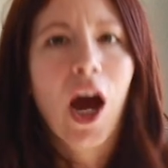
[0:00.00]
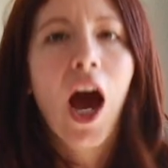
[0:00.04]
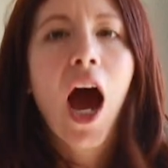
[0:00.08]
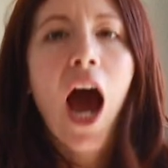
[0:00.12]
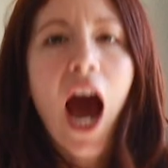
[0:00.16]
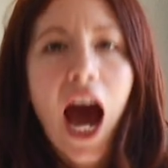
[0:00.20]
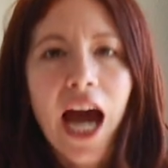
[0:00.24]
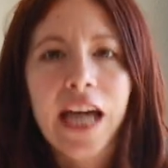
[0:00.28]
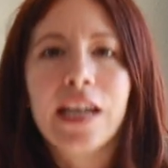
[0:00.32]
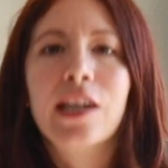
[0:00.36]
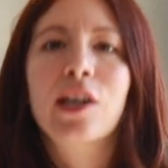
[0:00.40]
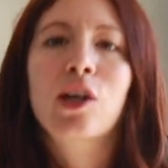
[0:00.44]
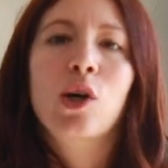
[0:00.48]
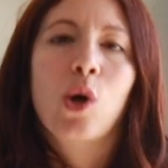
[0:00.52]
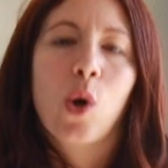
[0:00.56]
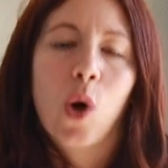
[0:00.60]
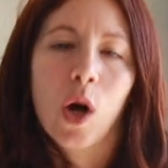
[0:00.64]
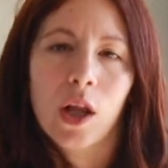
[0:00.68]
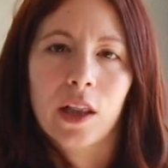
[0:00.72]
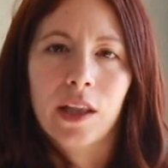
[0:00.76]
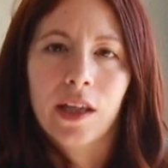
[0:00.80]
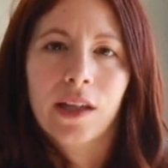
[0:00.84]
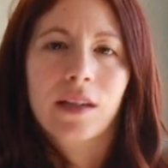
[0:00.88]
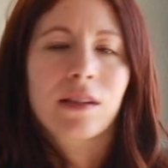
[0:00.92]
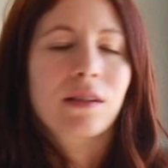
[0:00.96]
I can go
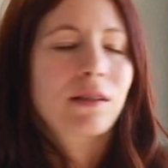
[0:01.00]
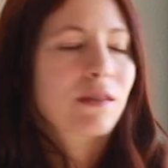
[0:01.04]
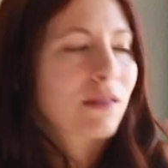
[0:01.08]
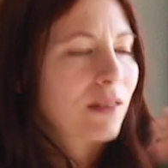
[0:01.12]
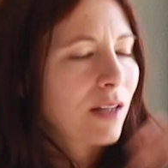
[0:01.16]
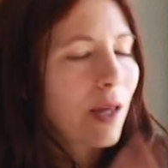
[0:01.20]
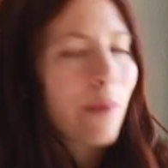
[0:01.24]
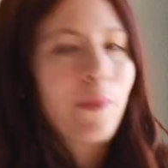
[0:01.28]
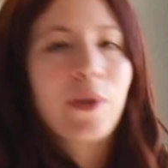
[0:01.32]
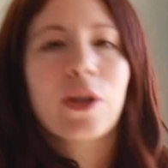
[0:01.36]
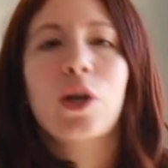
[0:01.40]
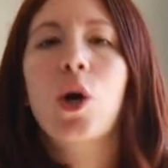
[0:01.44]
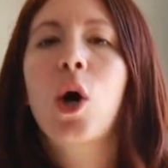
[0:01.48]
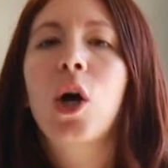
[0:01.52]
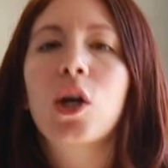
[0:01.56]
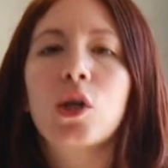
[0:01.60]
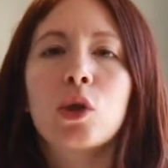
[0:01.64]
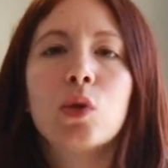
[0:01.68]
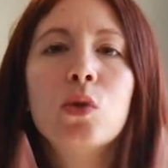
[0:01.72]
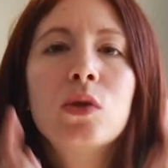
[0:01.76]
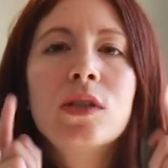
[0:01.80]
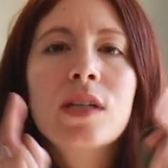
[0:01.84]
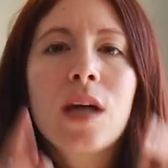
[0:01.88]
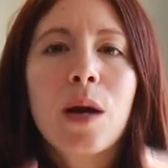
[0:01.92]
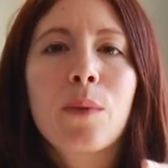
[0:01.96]
all in. let me go out.
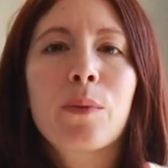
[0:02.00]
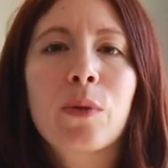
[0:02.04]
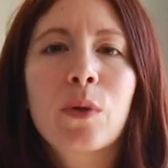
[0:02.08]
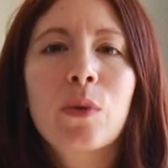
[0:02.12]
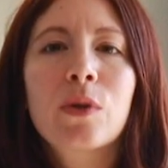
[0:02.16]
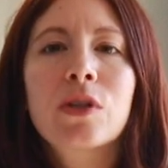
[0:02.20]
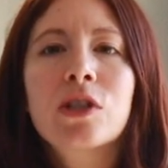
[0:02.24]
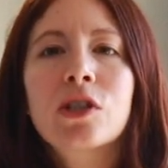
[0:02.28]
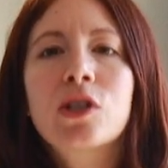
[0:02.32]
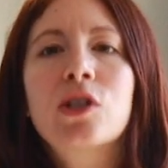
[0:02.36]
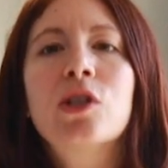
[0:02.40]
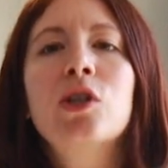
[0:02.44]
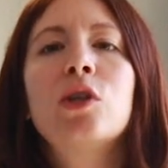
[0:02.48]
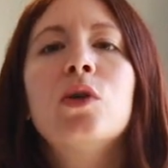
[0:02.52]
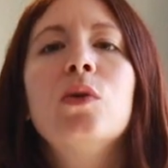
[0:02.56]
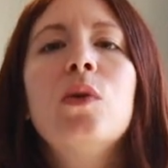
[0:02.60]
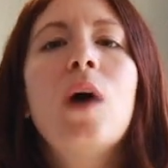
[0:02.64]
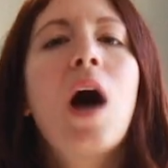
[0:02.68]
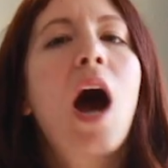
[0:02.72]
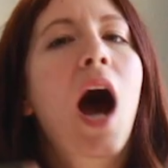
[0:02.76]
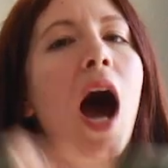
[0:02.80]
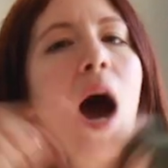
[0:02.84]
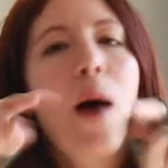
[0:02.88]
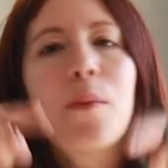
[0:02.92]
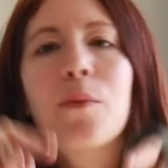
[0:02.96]
You tell me what to do.
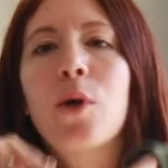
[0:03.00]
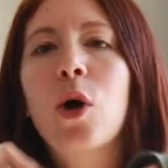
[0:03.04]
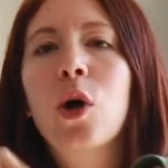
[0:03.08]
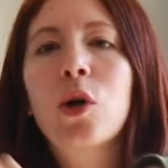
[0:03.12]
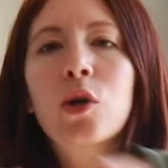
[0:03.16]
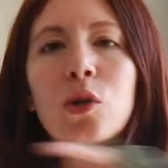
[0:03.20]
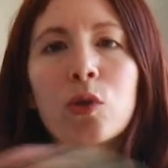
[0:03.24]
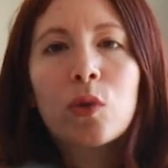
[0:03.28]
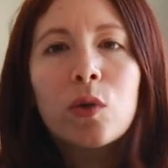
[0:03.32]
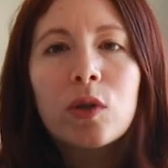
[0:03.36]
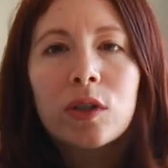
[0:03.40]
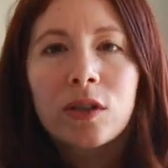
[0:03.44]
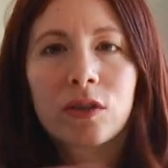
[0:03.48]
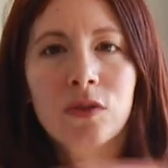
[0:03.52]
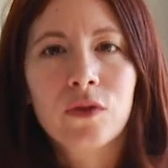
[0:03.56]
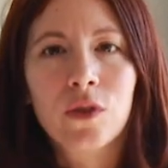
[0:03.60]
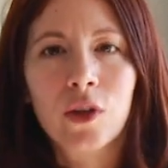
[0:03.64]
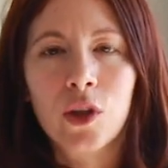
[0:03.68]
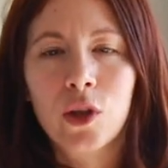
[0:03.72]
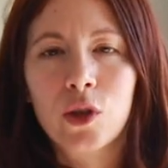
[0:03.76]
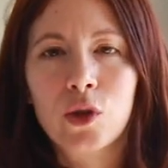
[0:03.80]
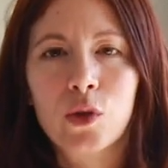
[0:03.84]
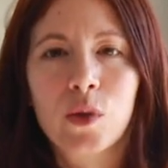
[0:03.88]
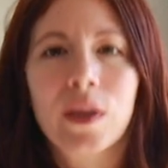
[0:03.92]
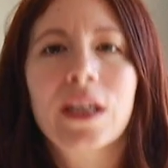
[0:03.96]
I'm all yours for
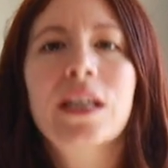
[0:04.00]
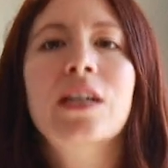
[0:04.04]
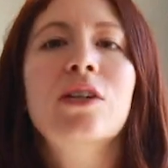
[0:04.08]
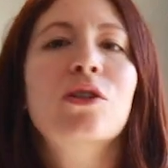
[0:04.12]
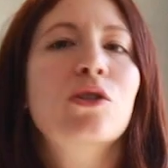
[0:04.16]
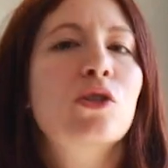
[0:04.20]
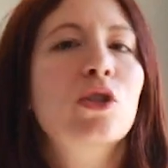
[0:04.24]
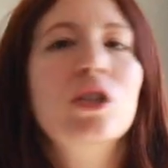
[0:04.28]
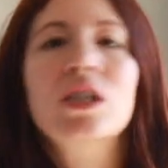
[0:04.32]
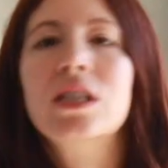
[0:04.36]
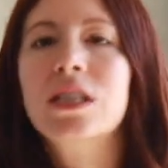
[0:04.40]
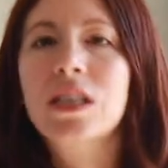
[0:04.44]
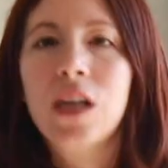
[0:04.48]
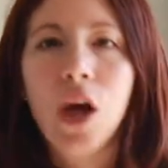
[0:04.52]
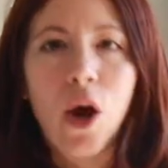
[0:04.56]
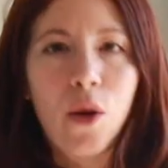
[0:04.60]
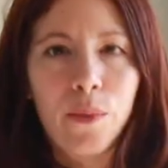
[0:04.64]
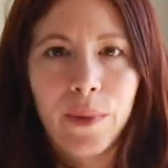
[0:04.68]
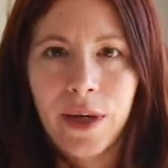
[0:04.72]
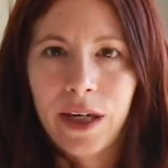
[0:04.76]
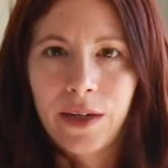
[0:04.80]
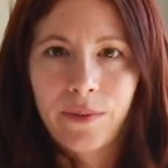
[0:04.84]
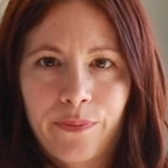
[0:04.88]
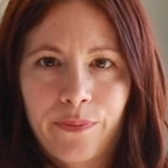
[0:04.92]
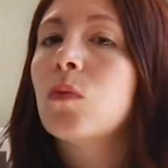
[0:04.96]
this week. Just tell me.